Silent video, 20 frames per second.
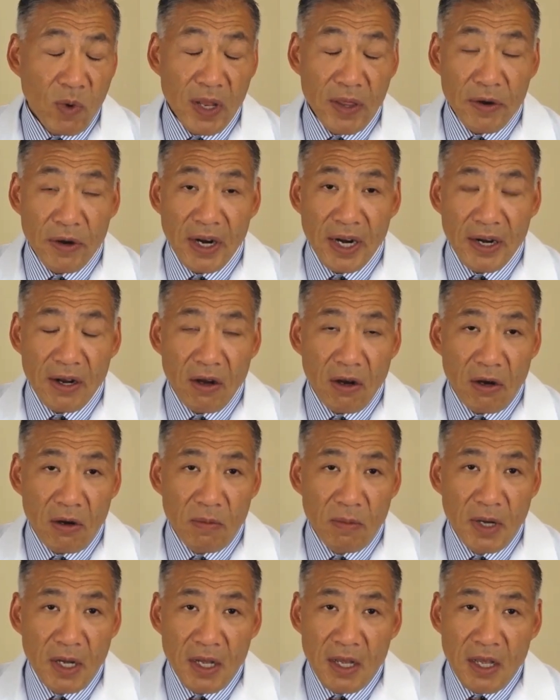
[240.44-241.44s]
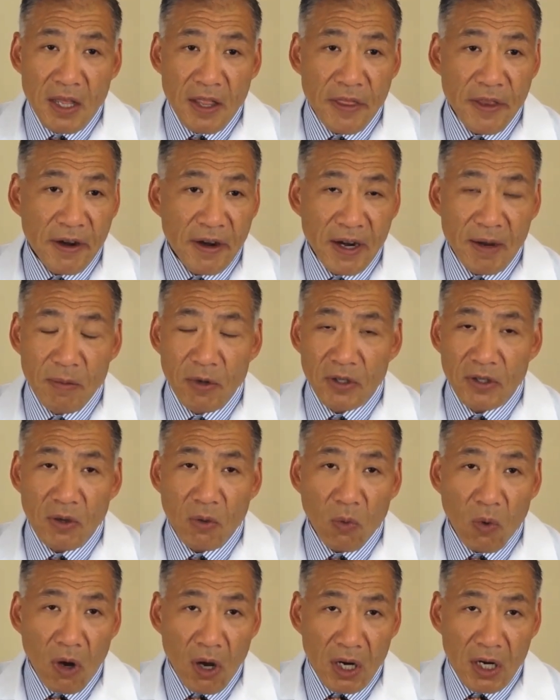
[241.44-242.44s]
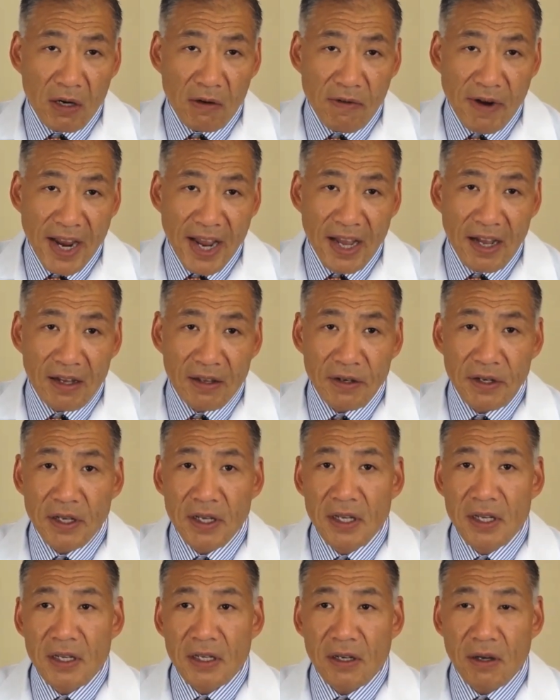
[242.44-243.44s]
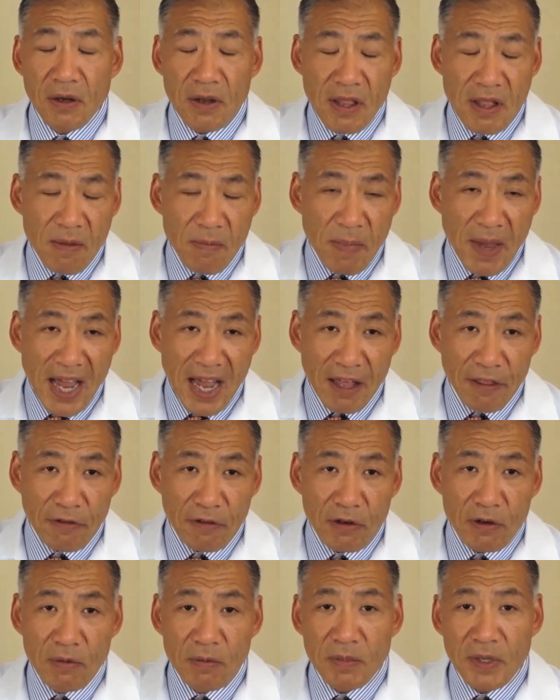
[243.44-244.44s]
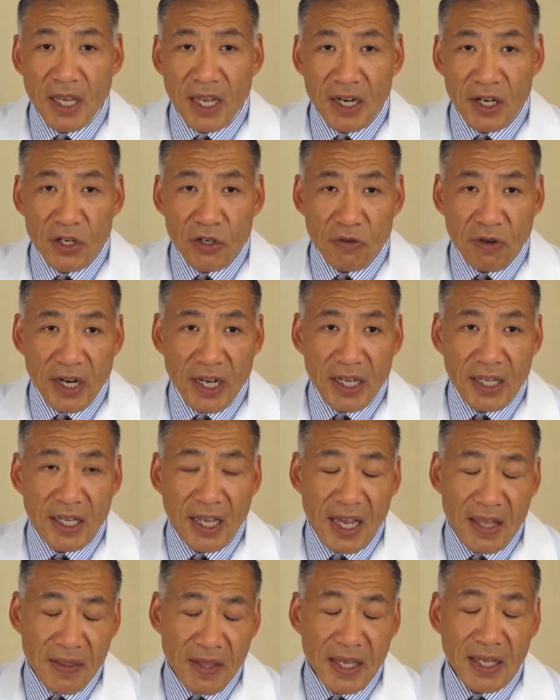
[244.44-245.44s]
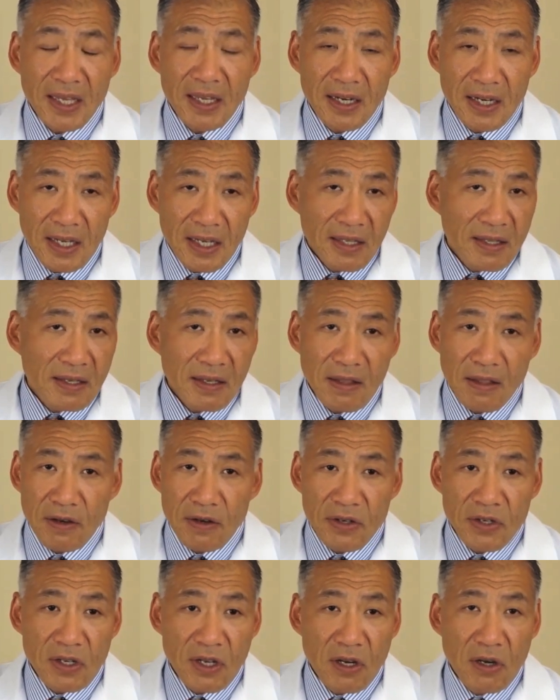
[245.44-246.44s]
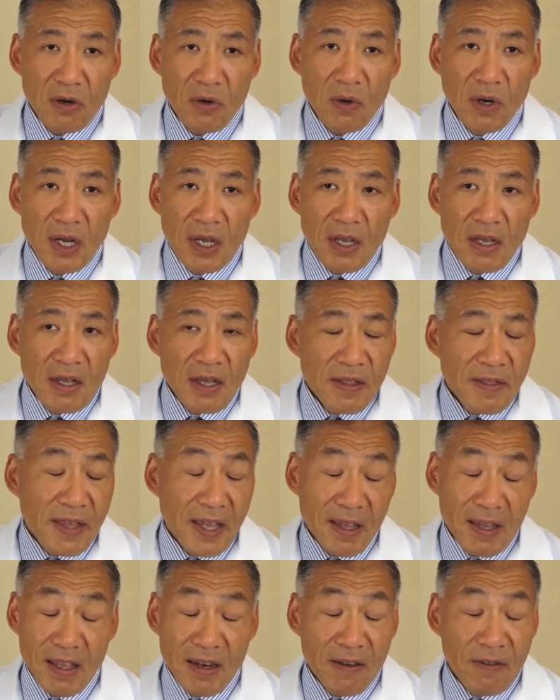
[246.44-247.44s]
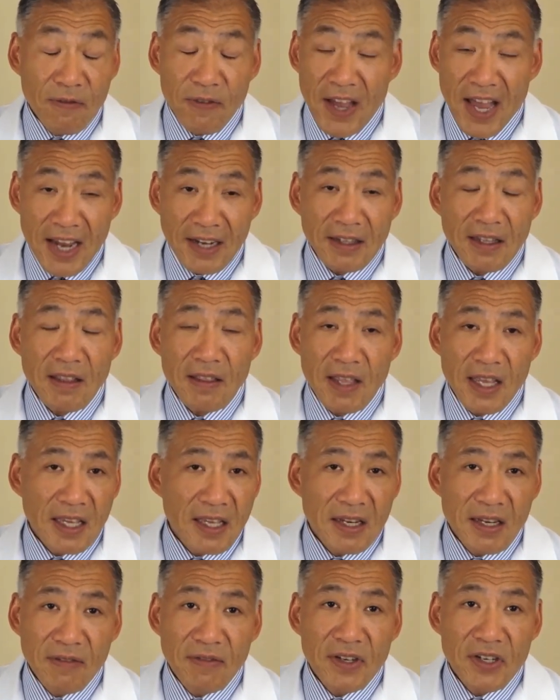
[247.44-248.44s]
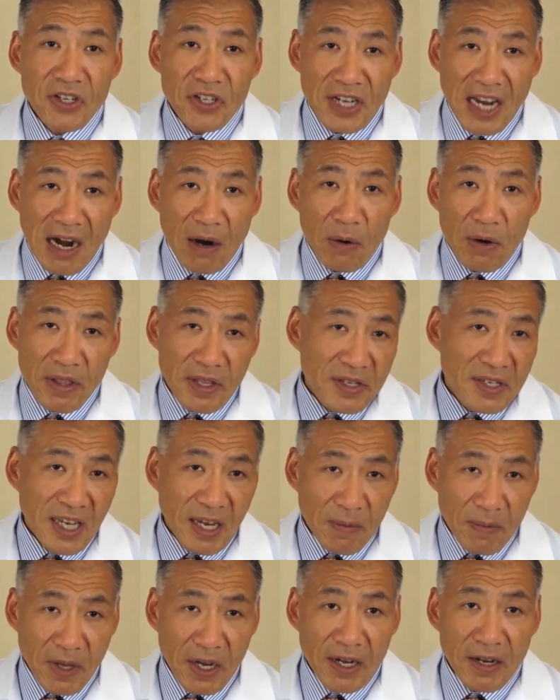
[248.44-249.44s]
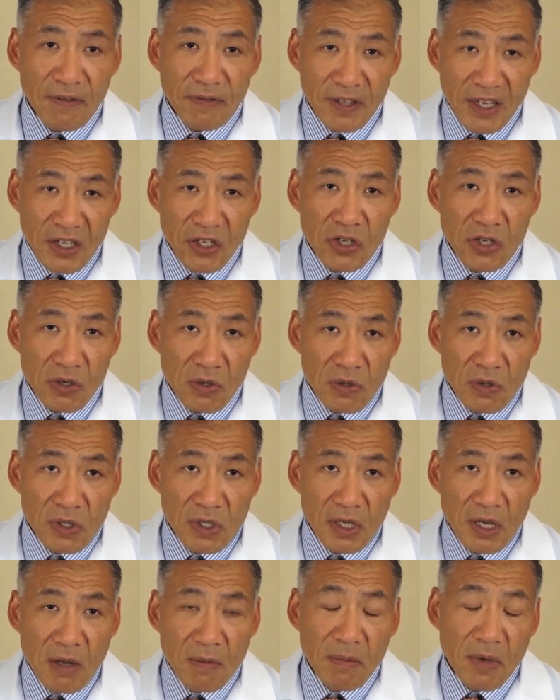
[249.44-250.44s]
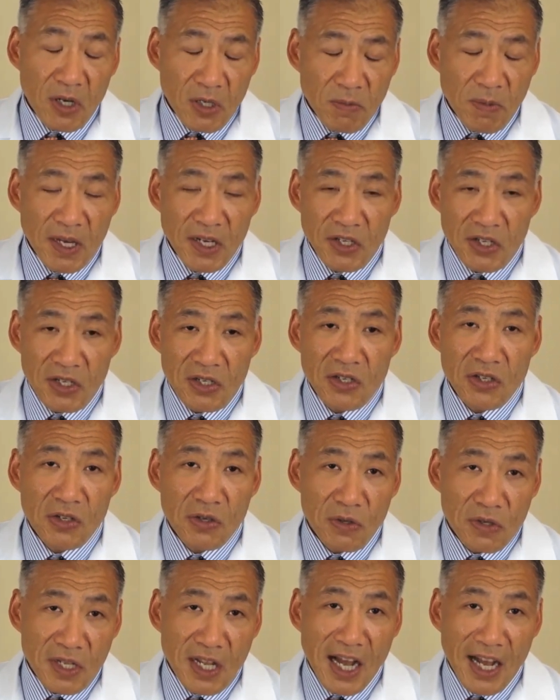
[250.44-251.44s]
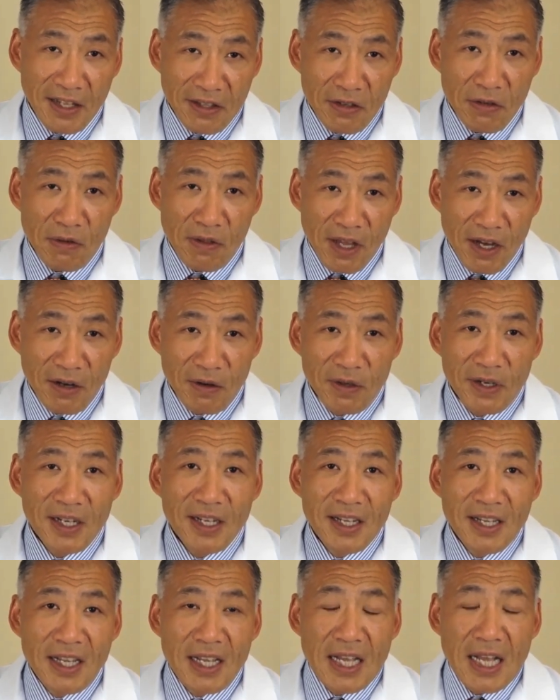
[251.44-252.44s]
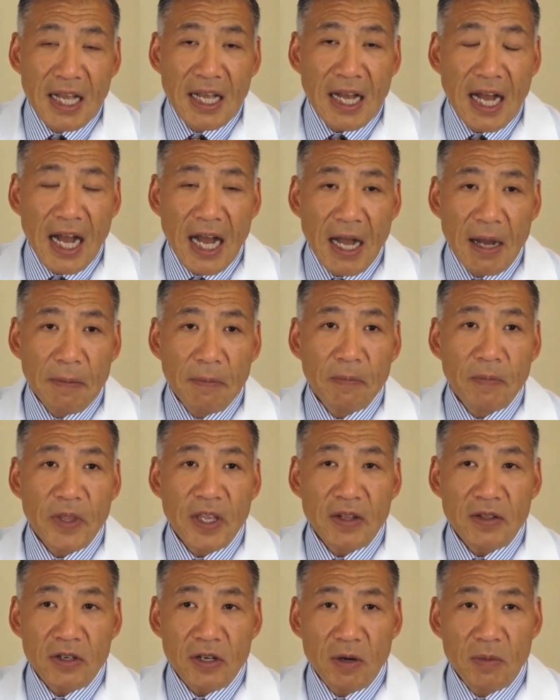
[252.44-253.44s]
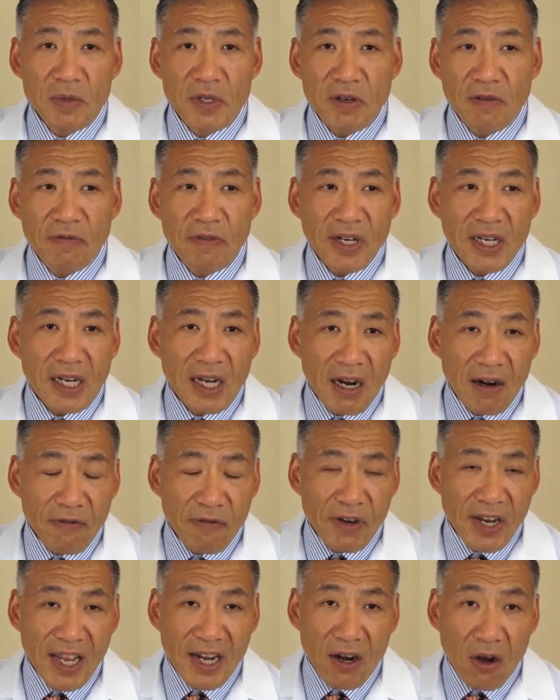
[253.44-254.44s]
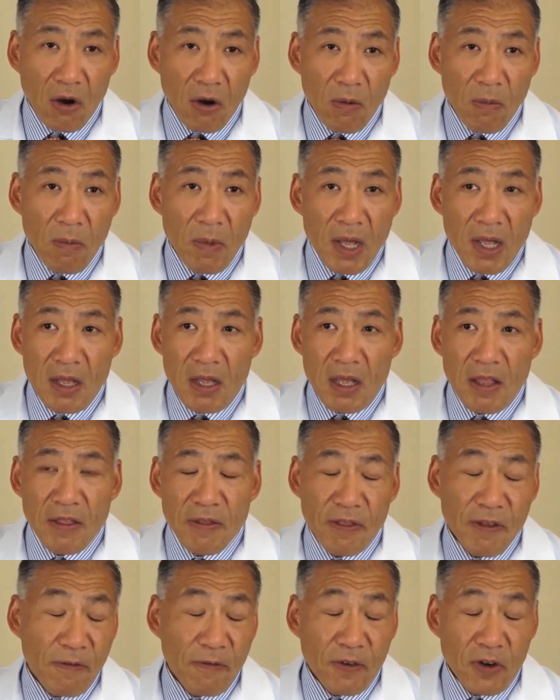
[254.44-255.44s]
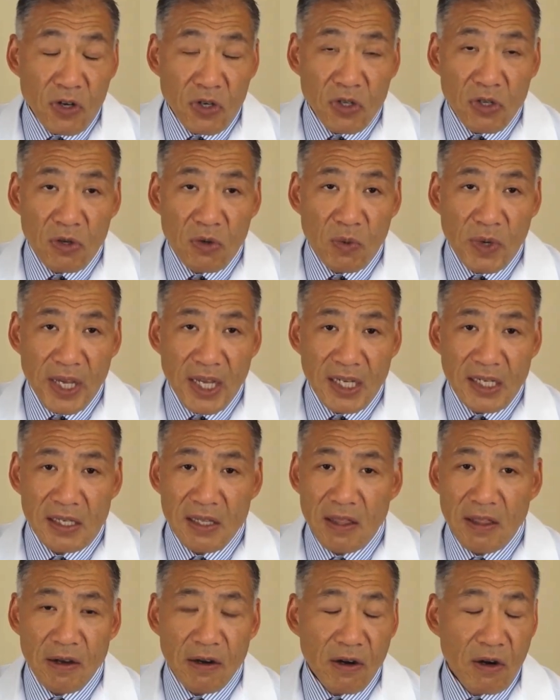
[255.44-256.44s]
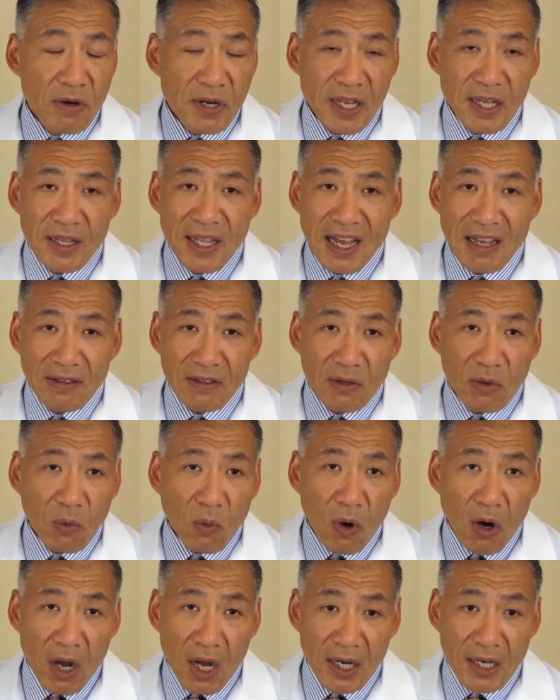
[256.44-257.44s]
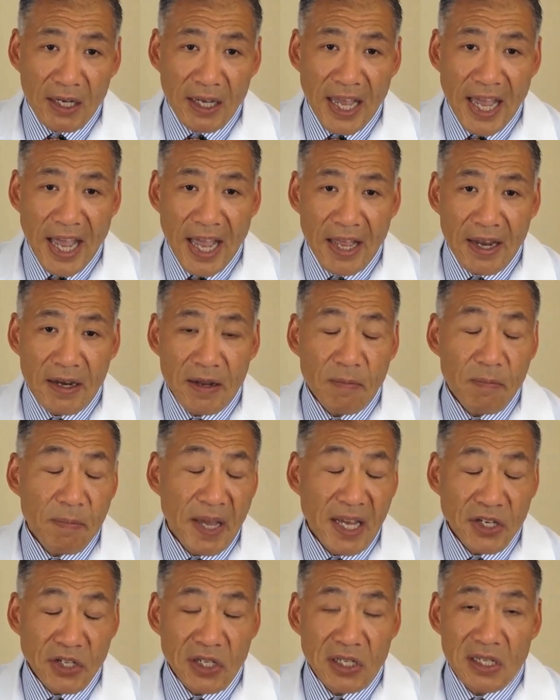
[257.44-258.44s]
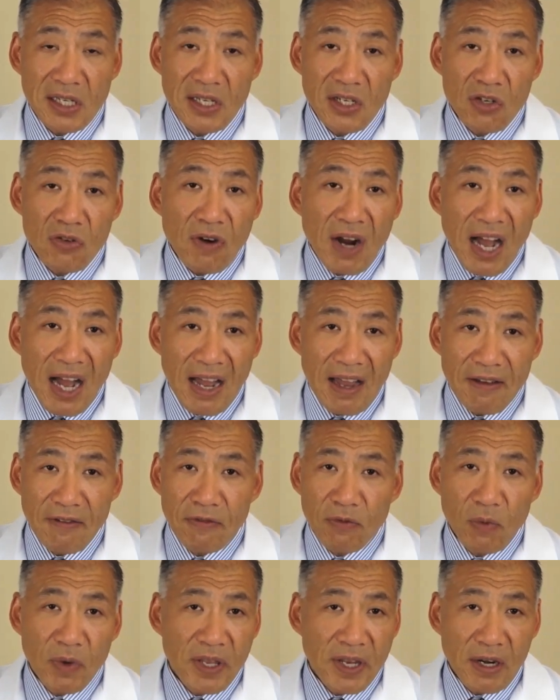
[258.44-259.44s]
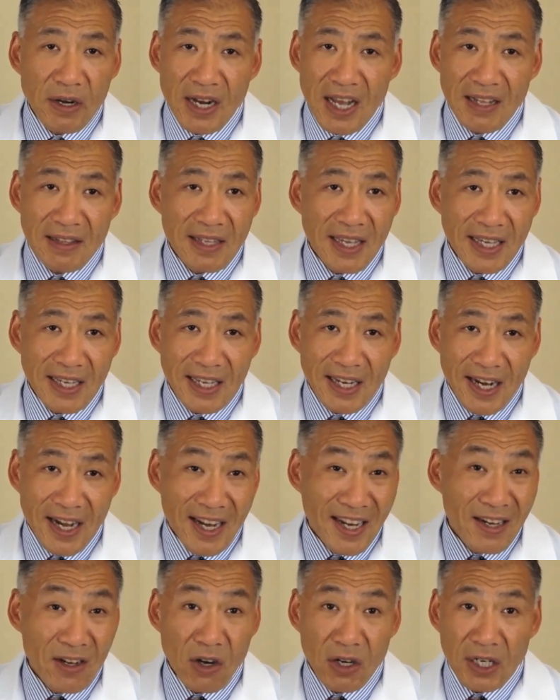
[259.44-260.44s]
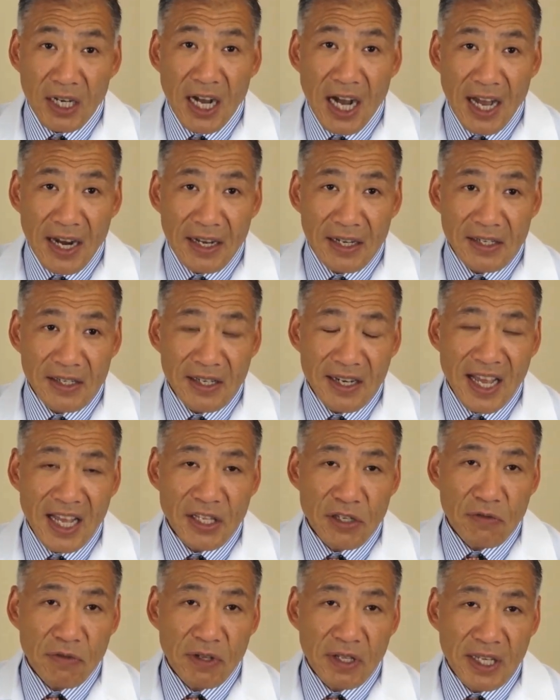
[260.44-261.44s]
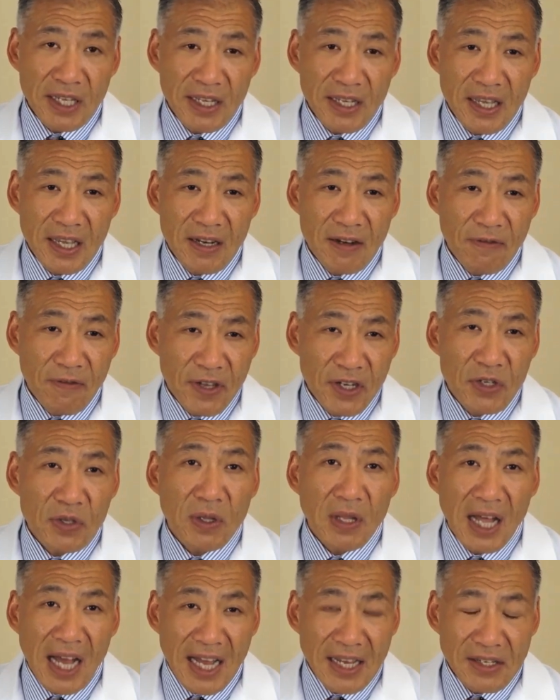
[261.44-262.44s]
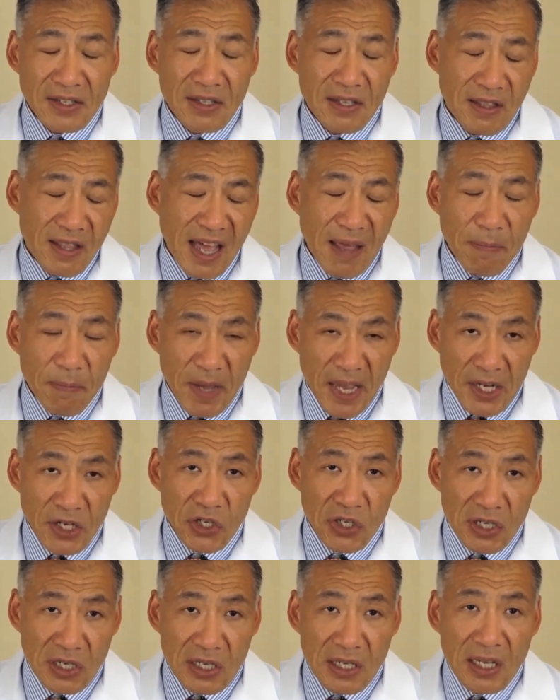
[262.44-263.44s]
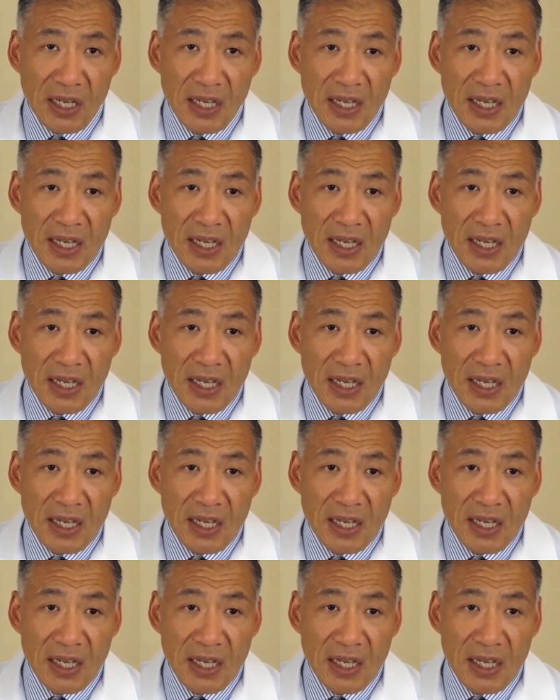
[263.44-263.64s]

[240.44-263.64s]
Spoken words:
when they're at home, they're able to walk around, go to the bathroom, get a drink, and they can eat. In fact, they can even shower the same night if they choose. Most patients choose not to, though. In terms of recovery at home, the first 2 weeks, they're only allowed to walk, and patients can drive when they're not taking any narcotics, and that's really individualized to that patient.